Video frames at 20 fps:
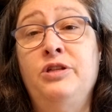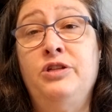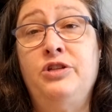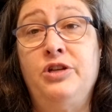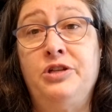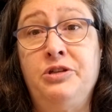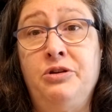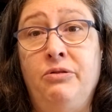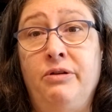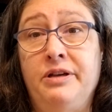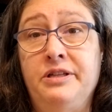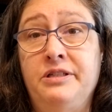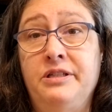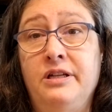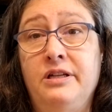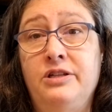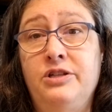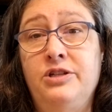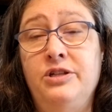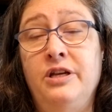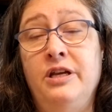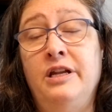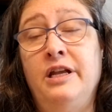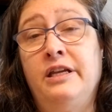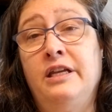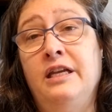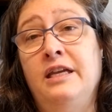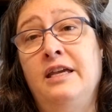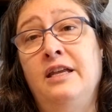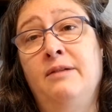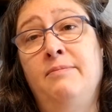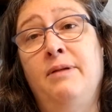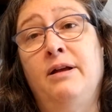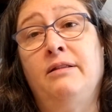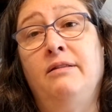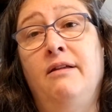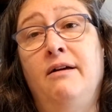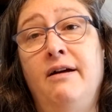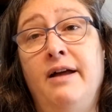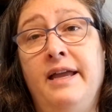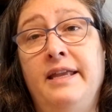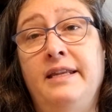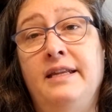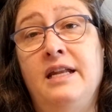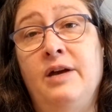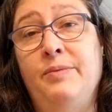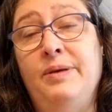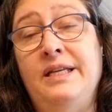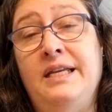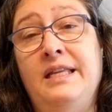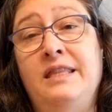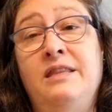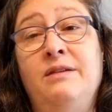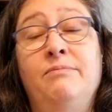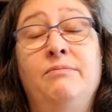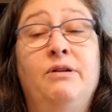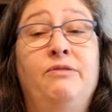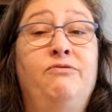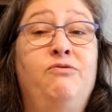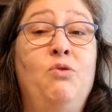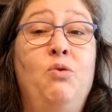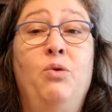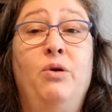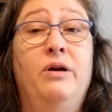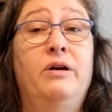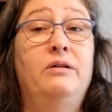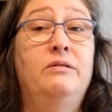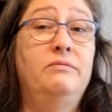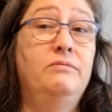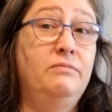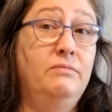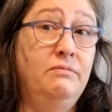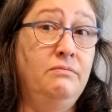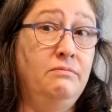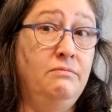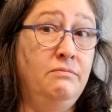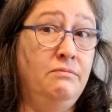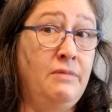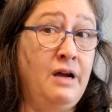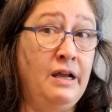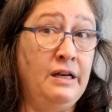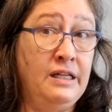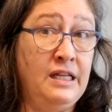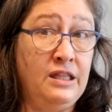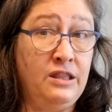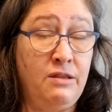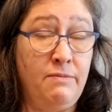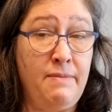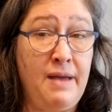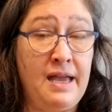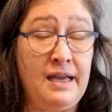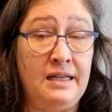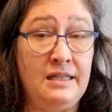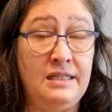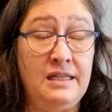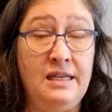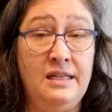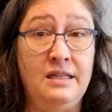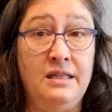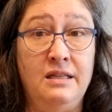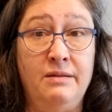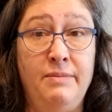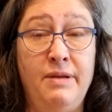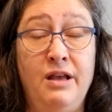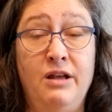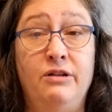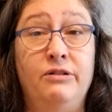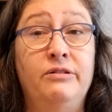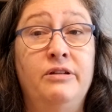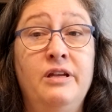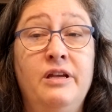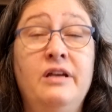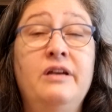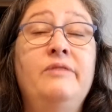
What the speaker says: to Just Cross Stitch, and I could get them online, and I would get them before I'd get the magazine in the mail.